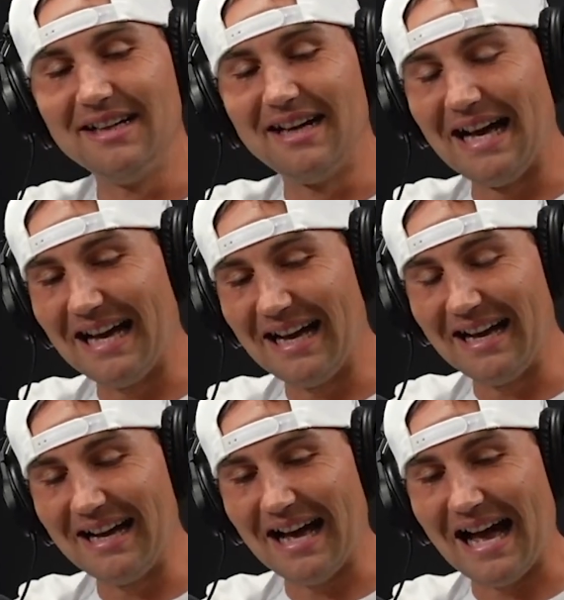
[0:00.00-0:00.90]

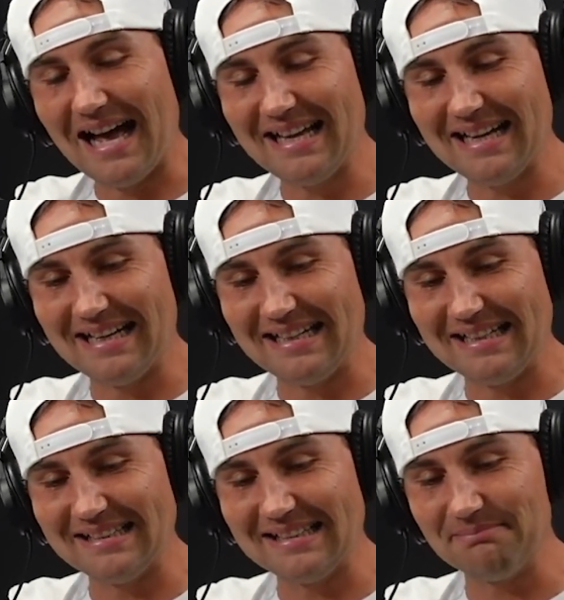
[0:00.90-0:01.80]

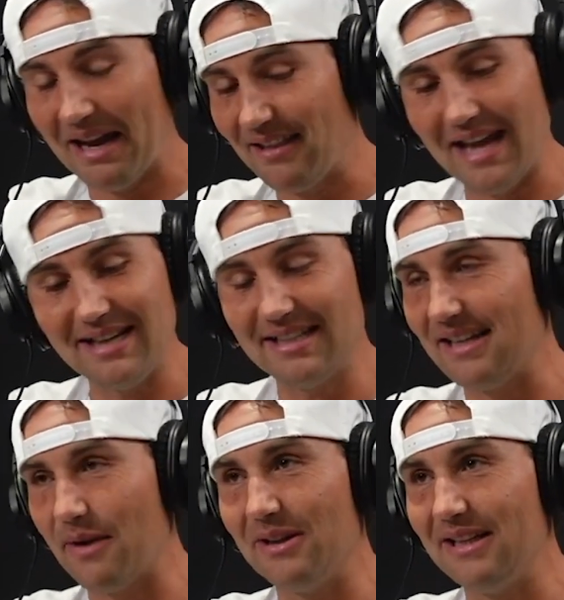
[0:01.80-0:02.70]
I liked it.
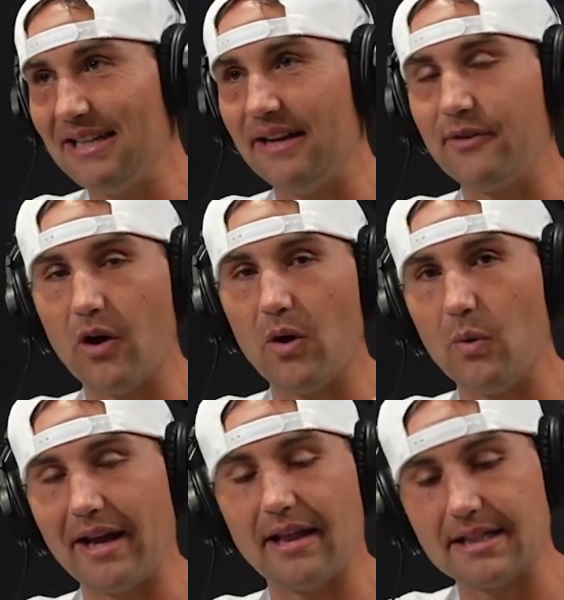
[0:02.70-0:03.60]
I really did. So
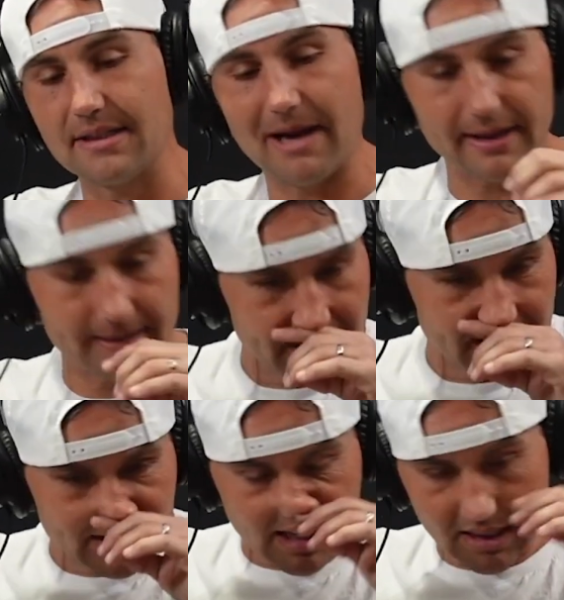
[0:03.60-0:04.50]
what I liked about it,
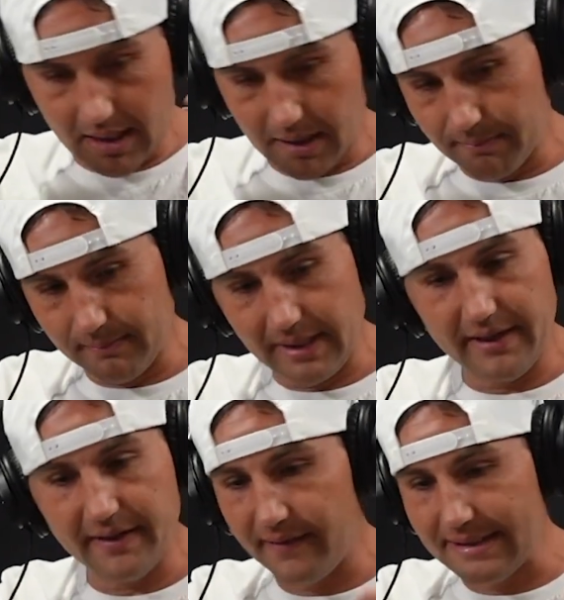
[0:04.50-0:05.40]

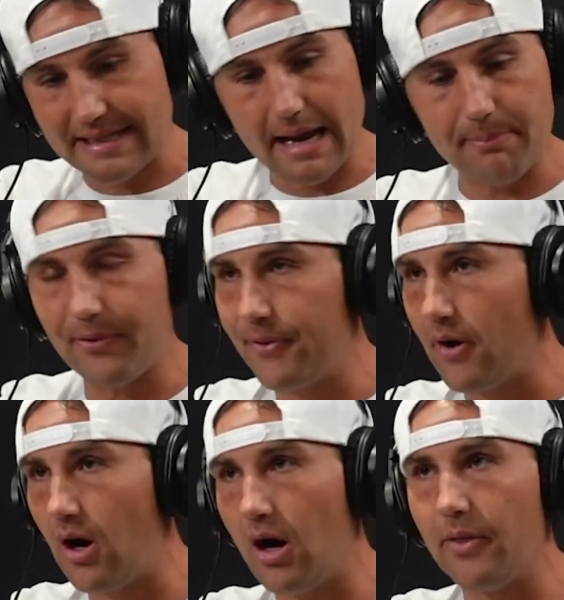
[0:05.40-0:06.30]
easy depth
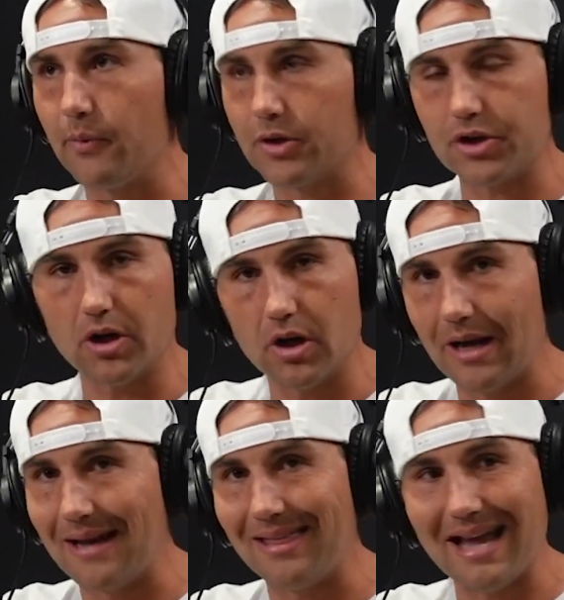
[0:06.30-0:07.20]
on the return.
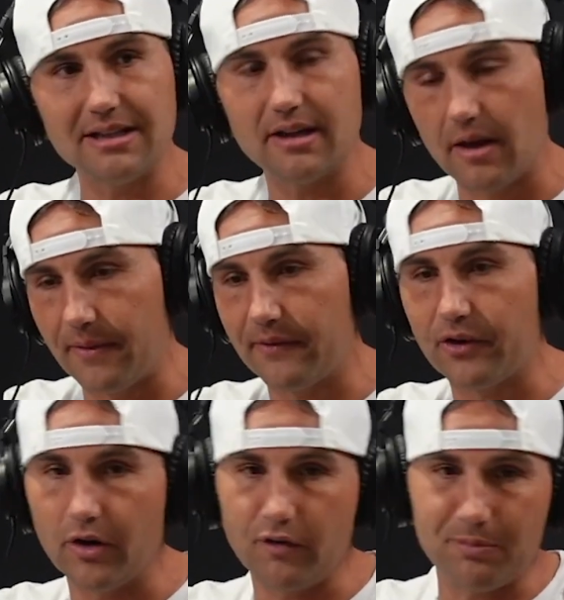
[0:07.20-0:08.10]
I liked it on the
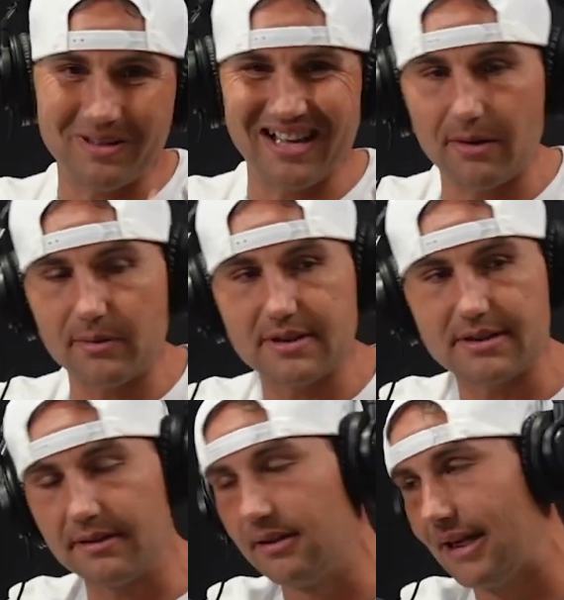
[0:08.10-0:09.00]
serve, but yeah, I would
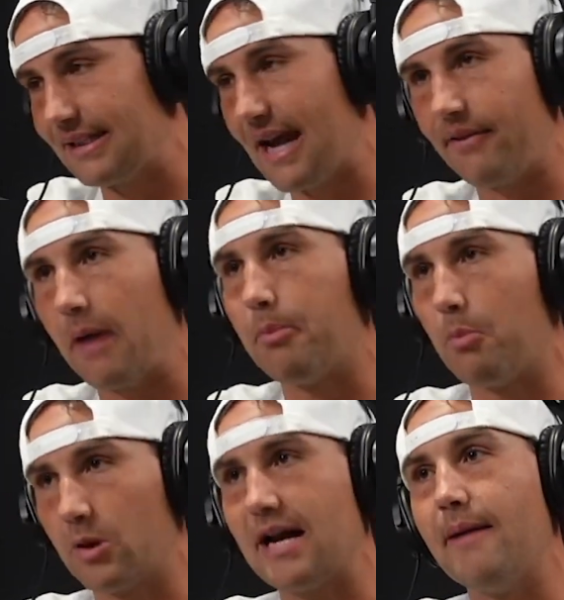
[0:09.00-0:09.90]
like to have a couple
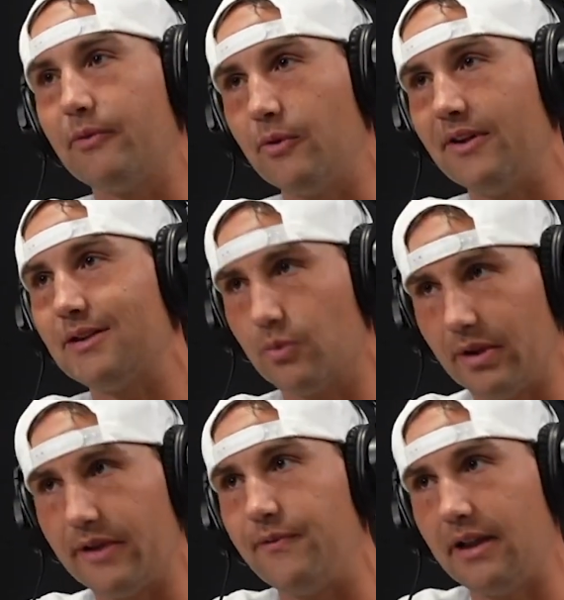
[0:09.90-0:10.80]
more times with it to
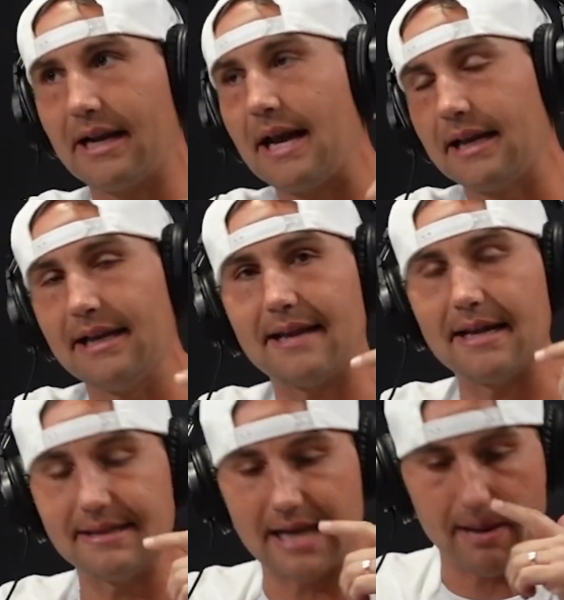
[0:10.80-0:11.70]
really feel like I can get
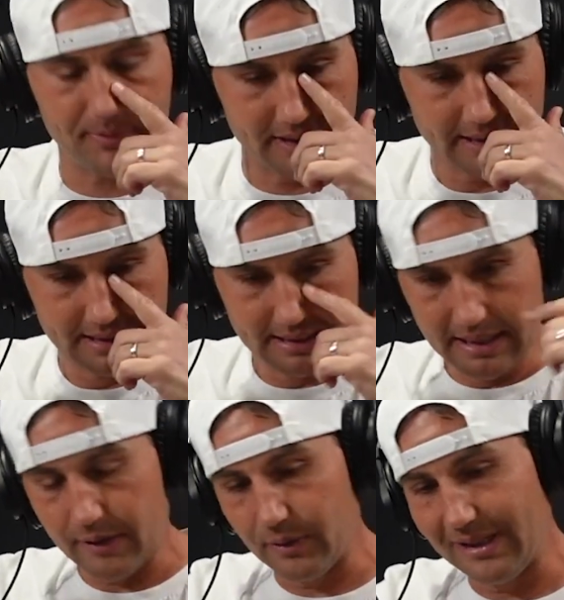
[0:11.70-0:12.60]
that depth and
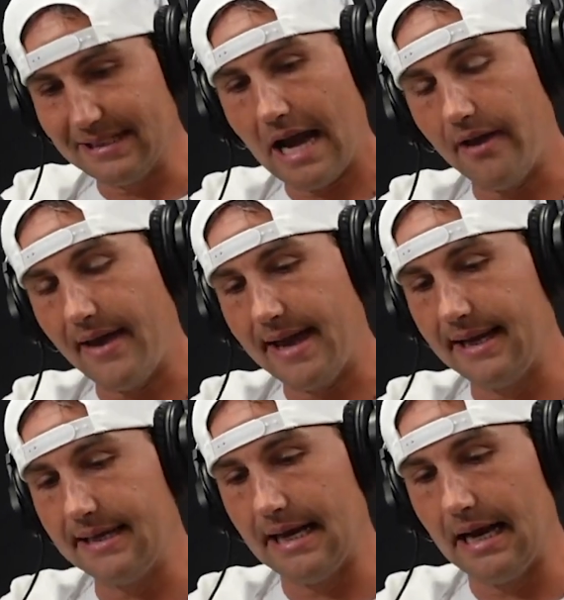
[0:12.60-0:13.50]
really dial that
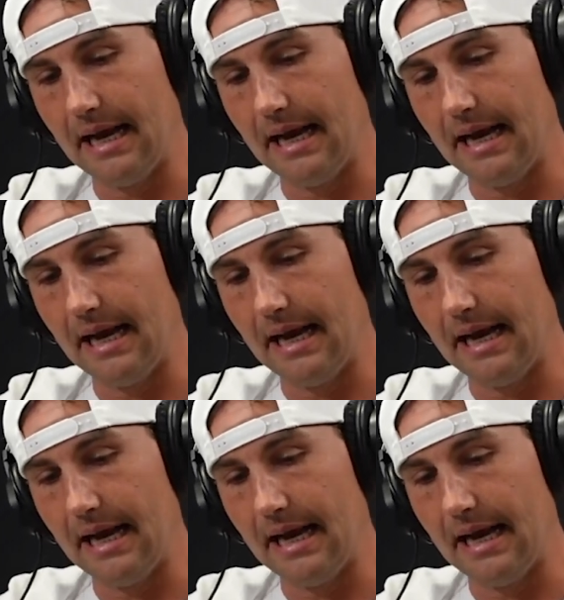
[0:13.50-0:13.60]
in.